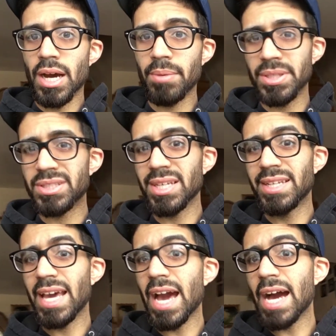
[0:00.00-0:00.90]
I mean,
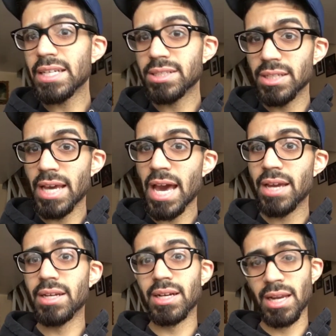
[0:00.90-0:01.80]
today I actually
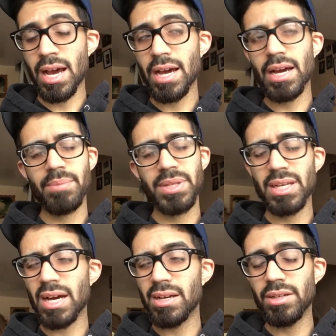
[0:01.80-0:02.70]
had a client. I
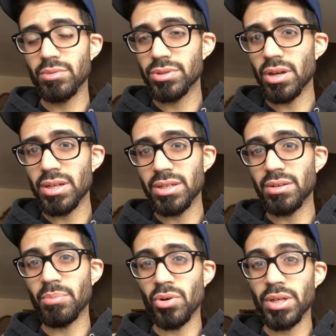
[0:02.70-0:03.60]
mean, I, it was early in
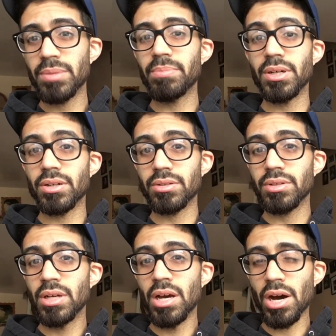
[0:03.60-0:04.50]
the morning, but
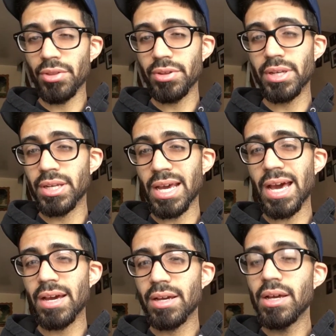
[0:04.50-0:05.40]
other than
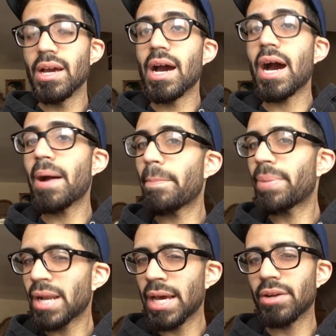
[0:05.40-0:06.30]
that, I
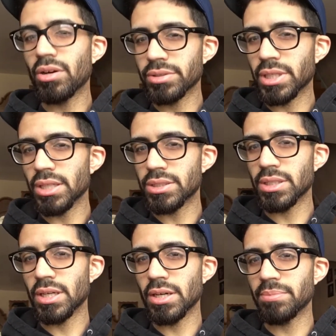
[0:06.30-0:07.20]
plan on
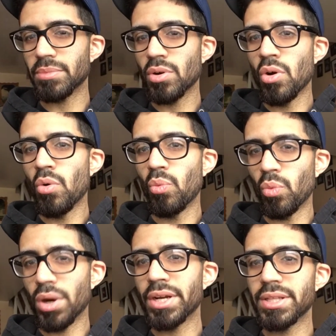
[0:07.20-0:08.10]
touching up
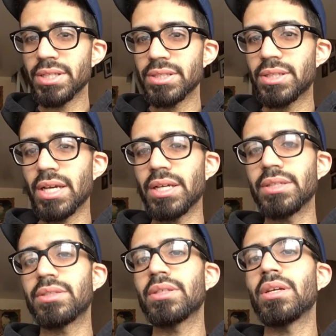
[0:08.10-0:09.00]
one of these
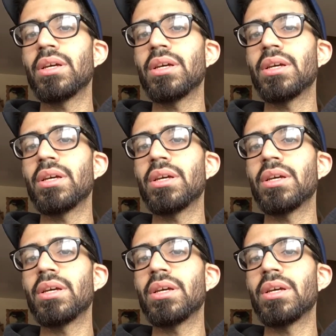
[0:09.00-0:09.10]
days